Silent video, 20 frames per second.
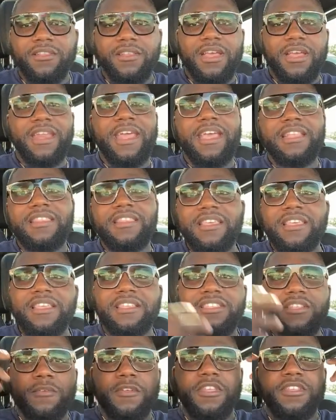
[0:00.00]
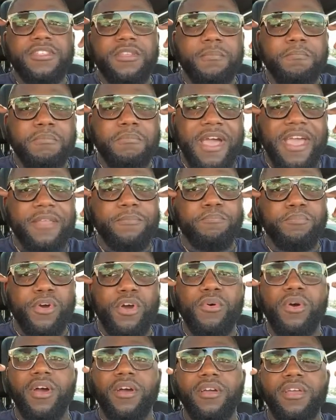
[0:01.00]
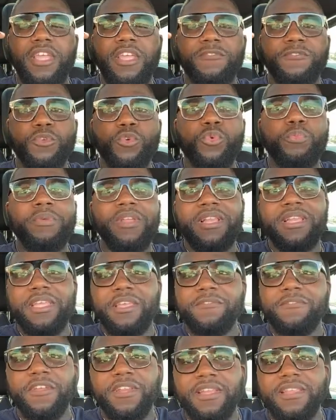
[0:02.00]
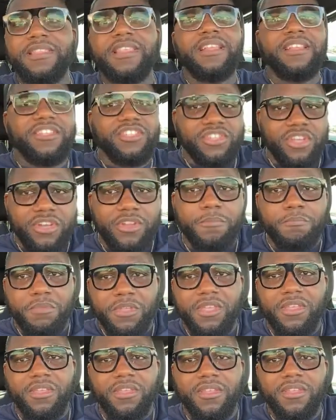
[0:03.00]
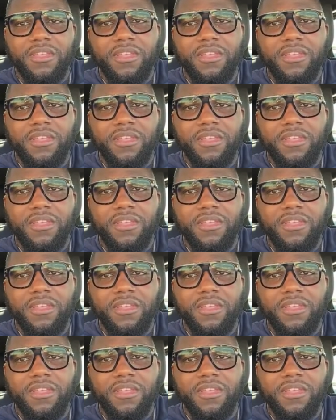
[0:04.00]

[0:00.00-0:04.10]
And I think it's a mind power. If you believe in it, then it's gonna be.